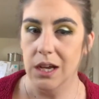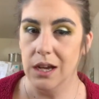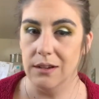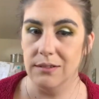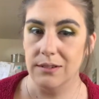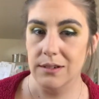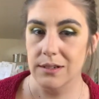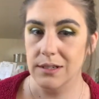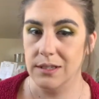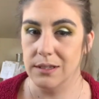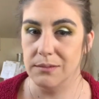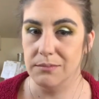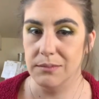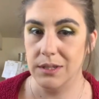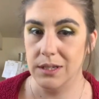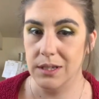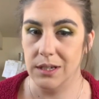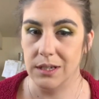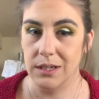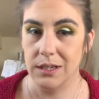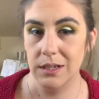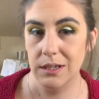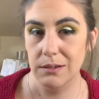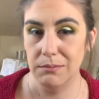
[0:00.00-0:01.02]
after some
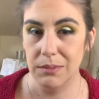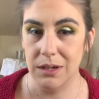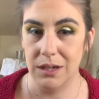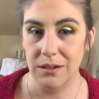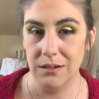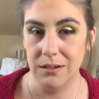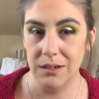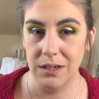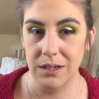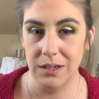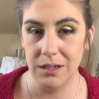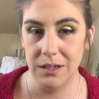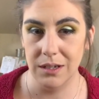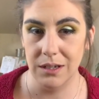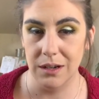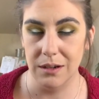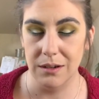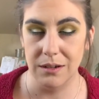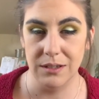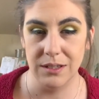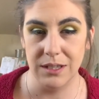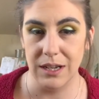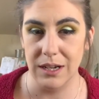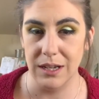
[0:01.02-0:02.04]
setting powder
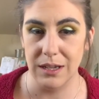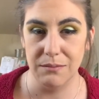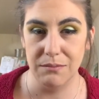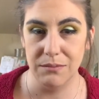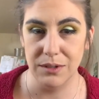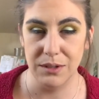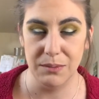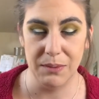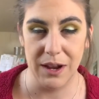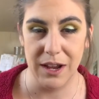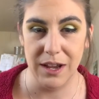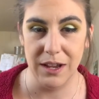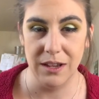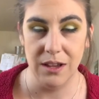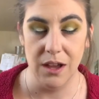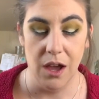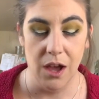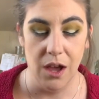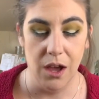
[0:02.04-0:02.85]
or setting spray.